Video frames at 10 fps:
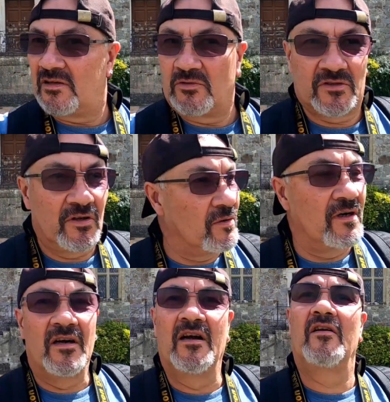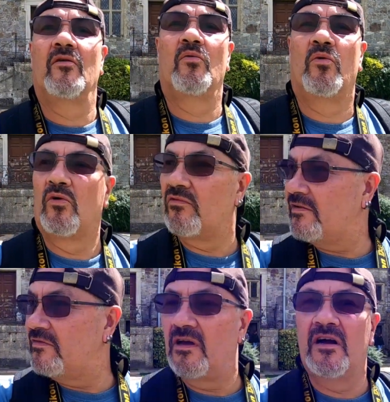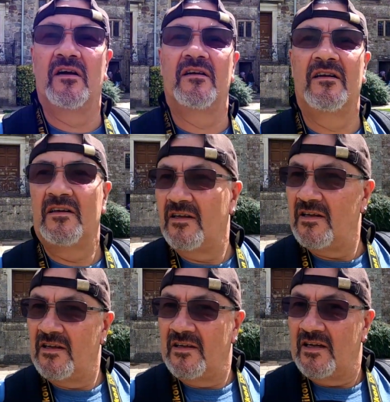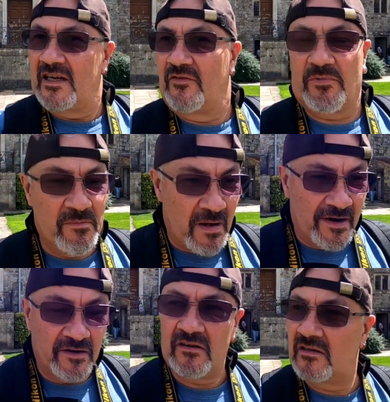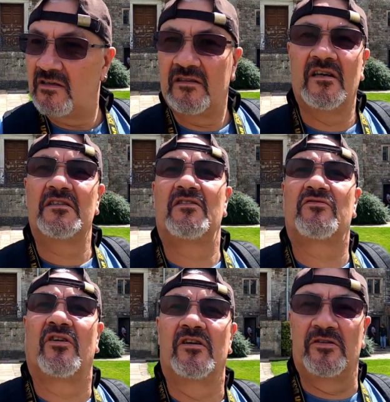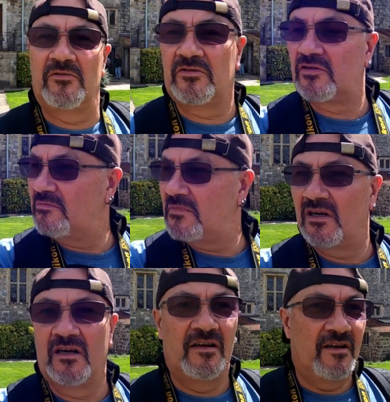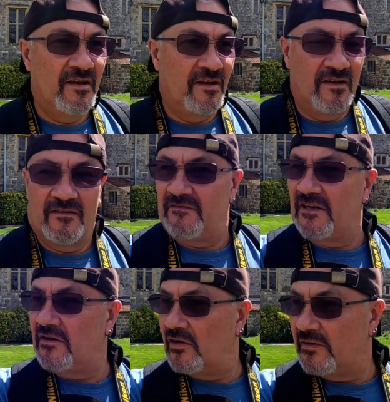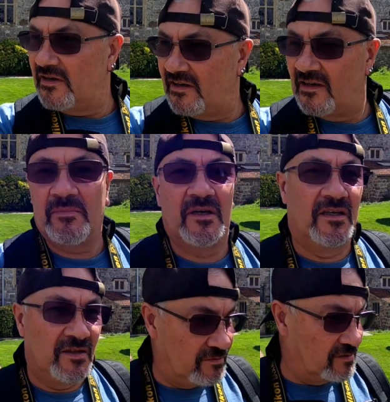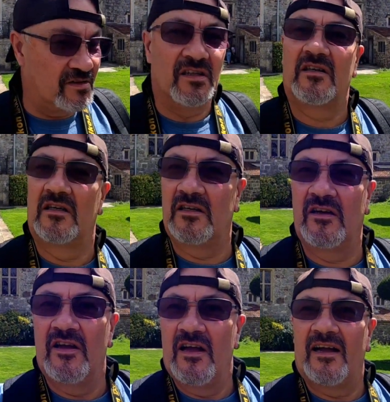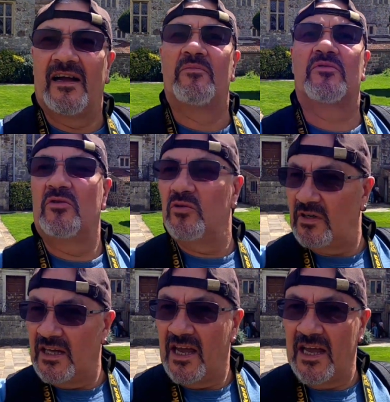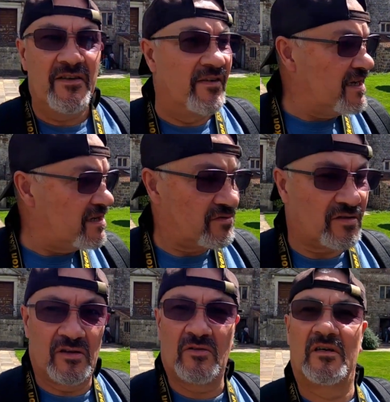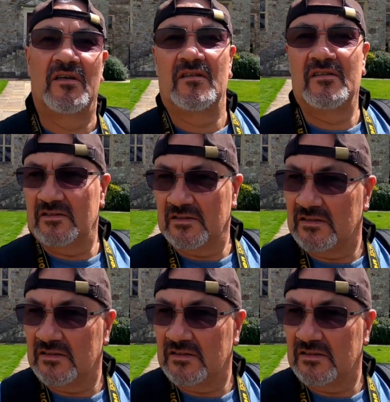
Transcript: that was our little walk around the Avebury Manor. I did try and do some videoing in there, but it was absolutely heaving, so